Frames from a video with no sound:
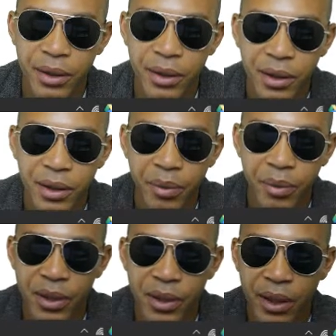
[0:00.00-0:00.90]
like
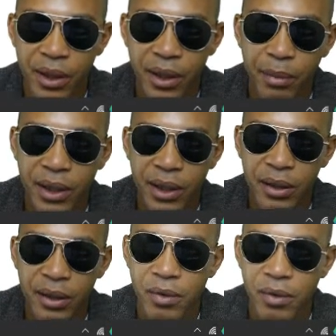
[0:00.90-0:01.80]
that needs to
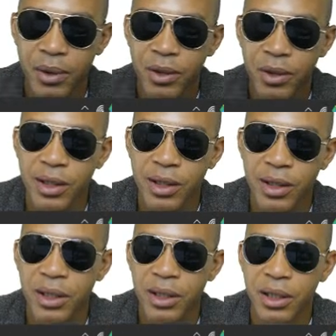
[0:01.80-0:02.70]
be a
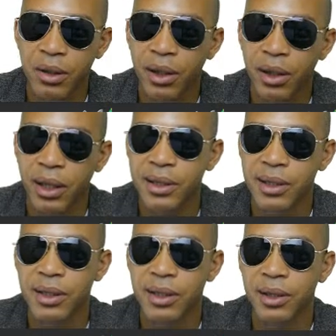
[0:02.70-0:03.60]
full text like
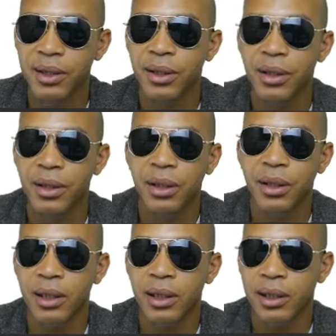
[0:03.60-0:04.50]
this, any one of
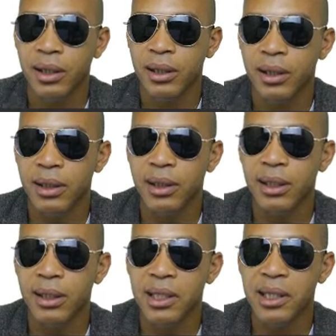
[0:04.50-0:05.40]
these,
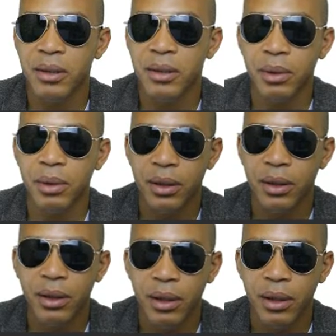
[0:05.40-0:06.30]
but more
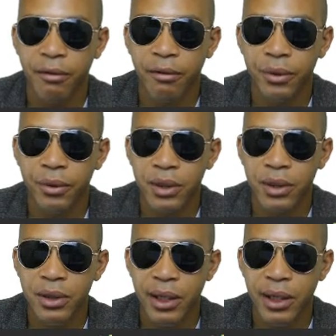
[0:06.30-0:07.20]
coursing the
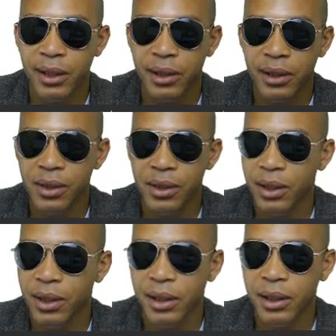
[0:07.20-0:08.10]
person
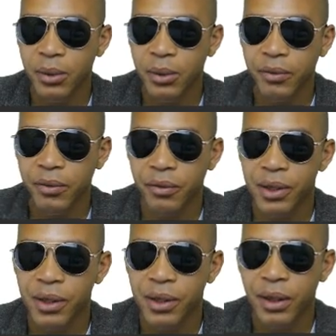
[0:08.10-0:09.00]
to
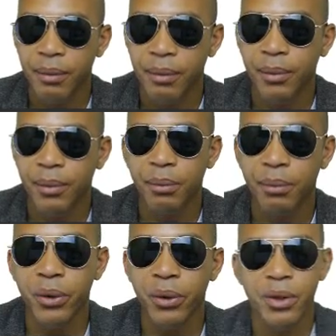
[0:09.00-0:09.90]
check out
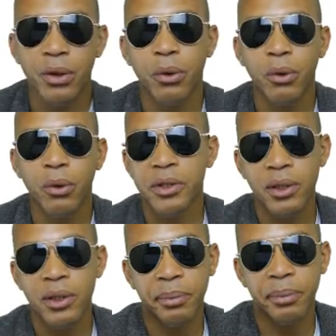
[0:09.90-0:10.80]
your site,
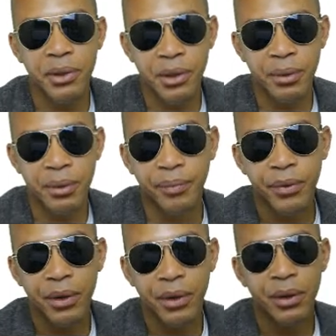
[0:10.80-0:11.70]
to
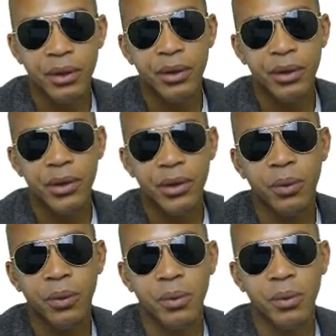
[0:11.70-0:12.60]
literally why
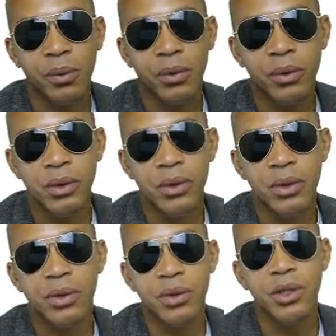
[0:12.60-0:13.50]
they wanna
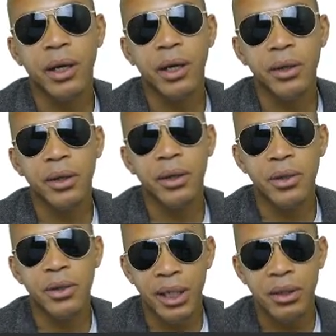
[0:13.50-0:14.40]

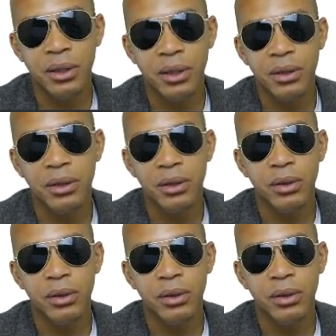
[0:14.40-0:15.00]
click on